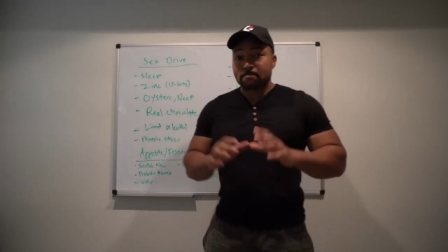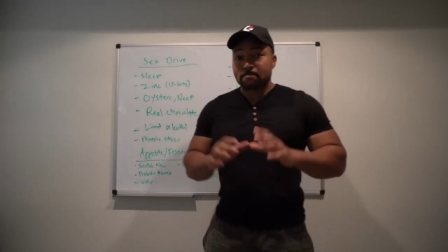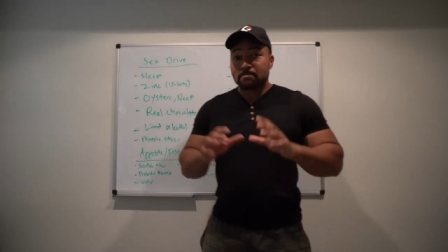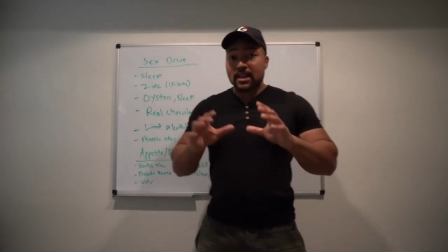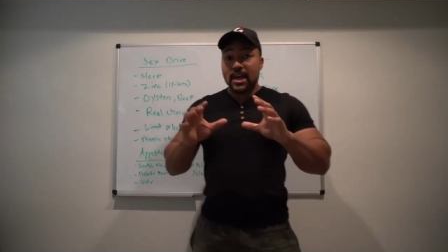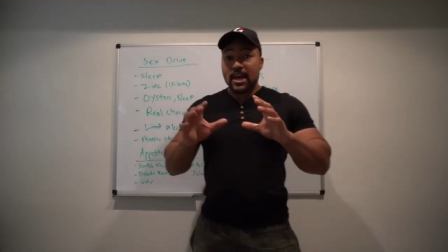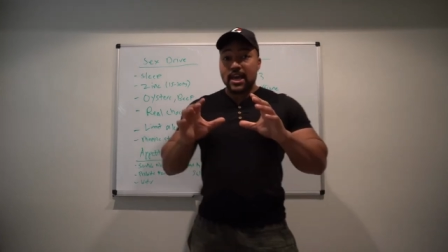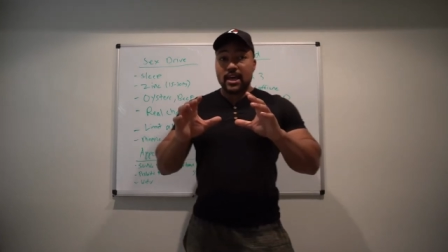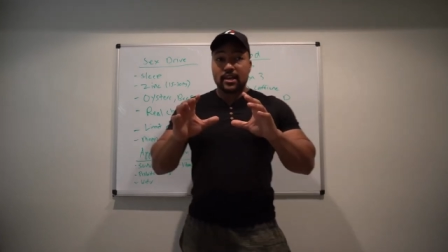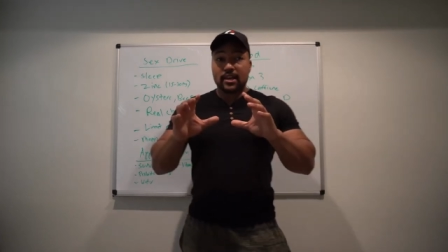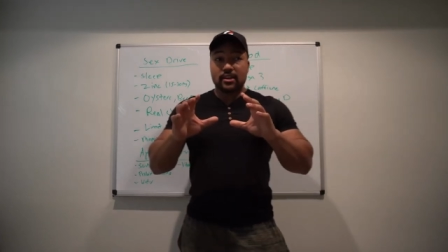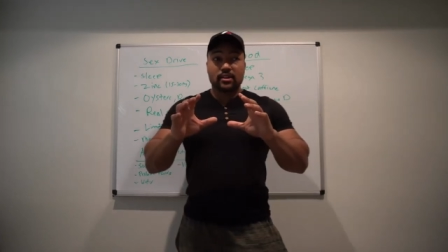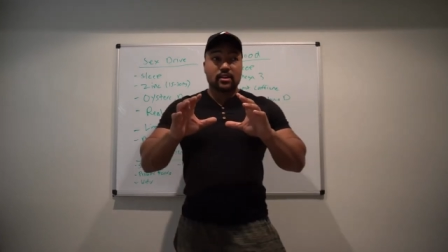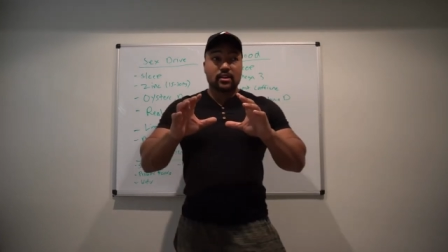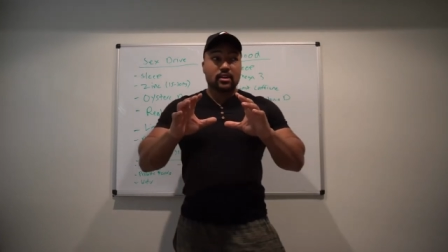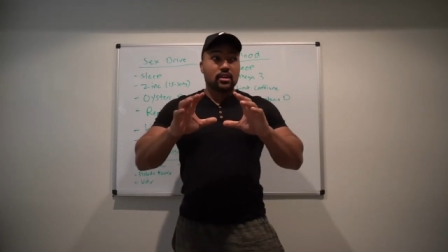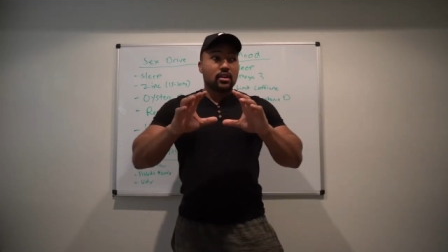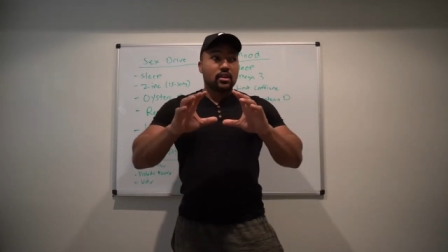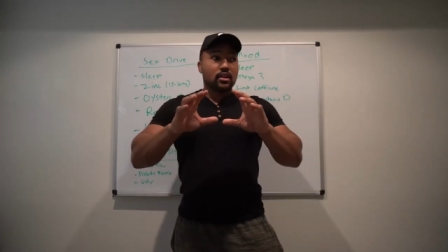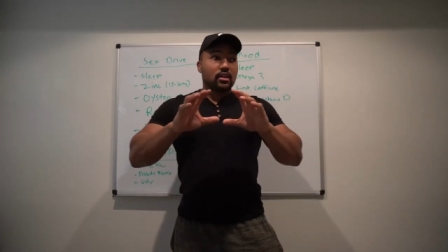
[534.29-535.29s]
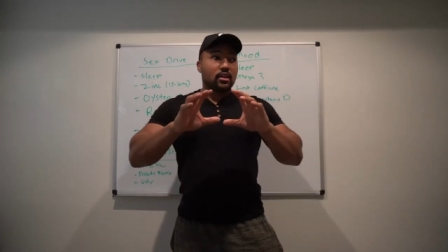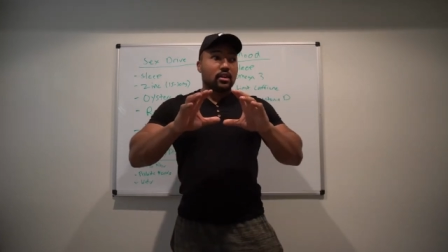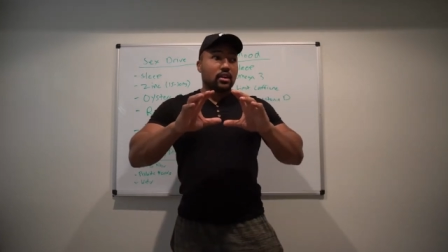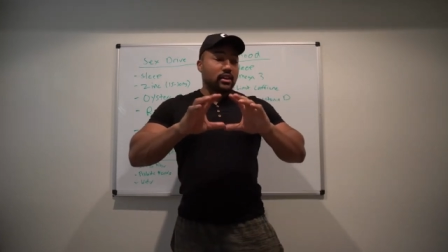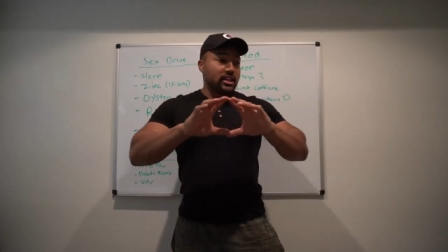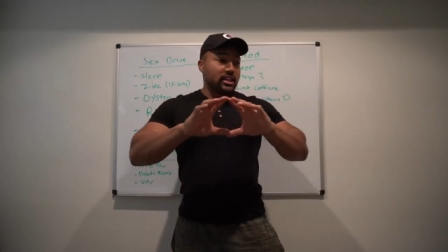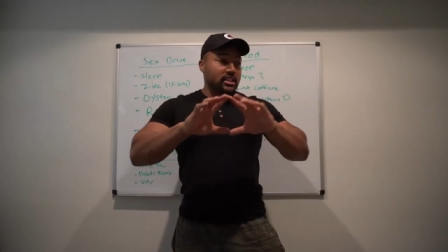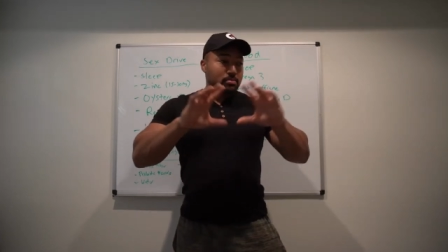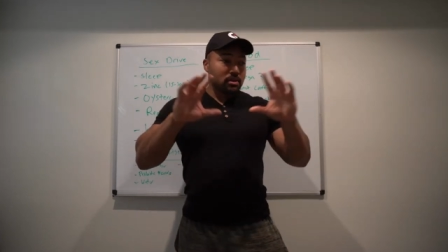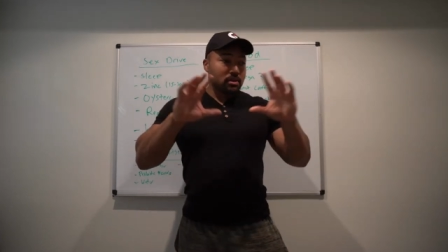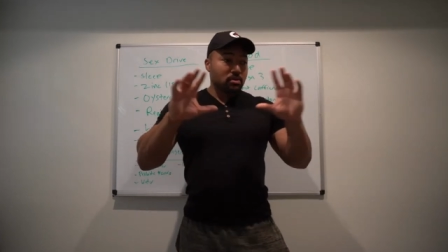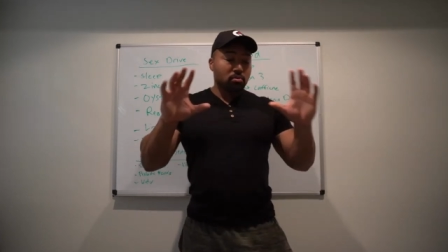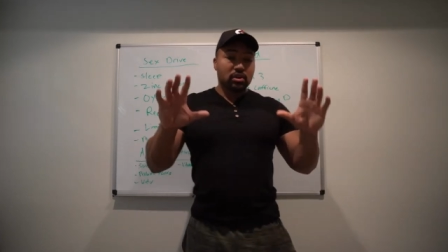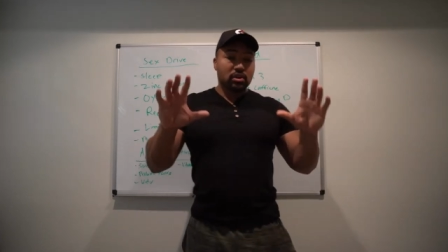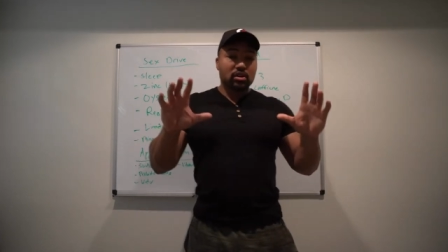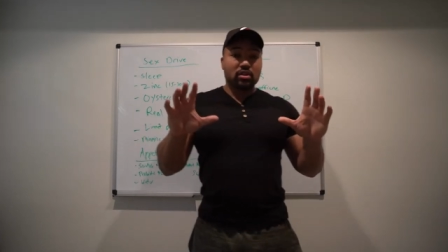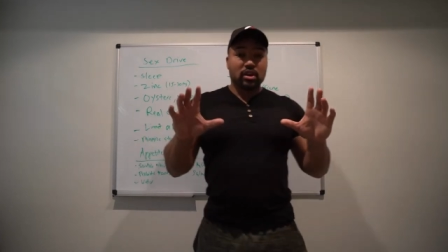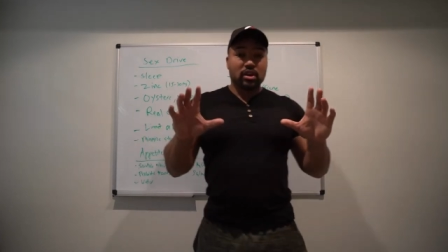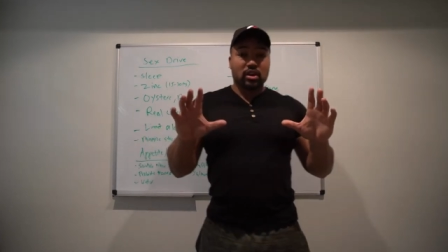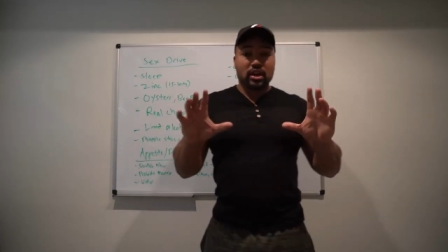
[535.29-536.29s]
And and let's be
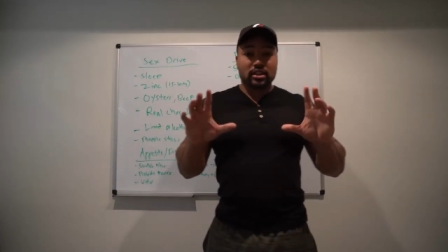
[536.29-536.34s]
real here.